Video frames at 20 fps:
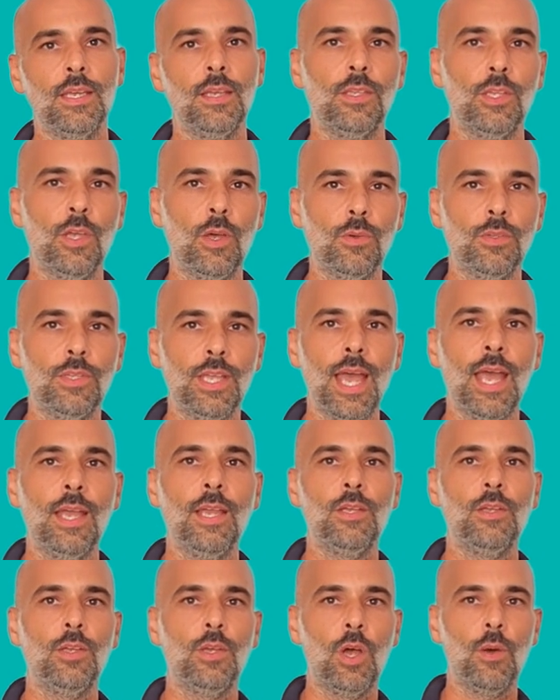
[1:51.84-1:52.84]
Don't add
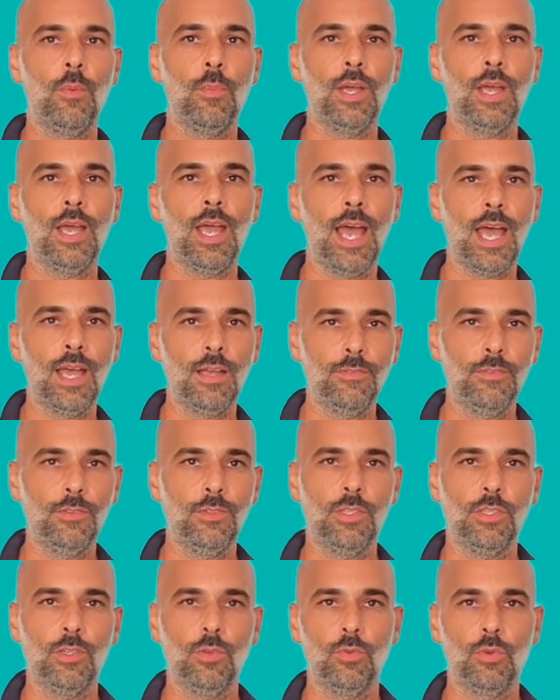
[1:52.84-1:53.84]
a comma
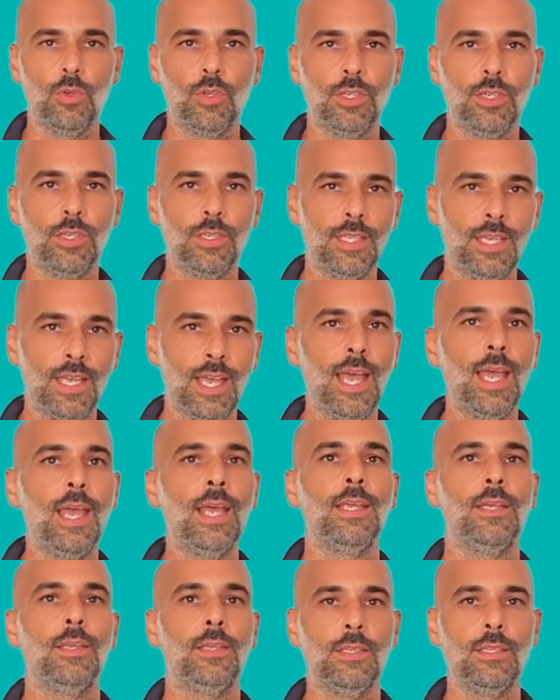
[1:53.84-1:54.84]
after the word
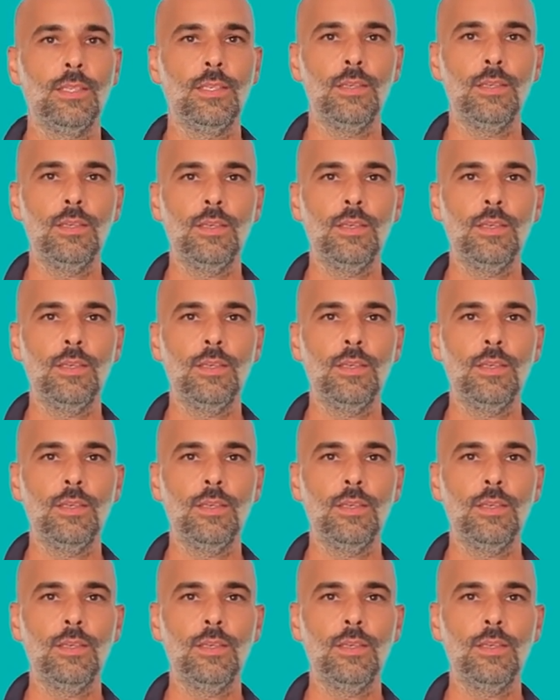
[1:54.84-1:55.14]
"and."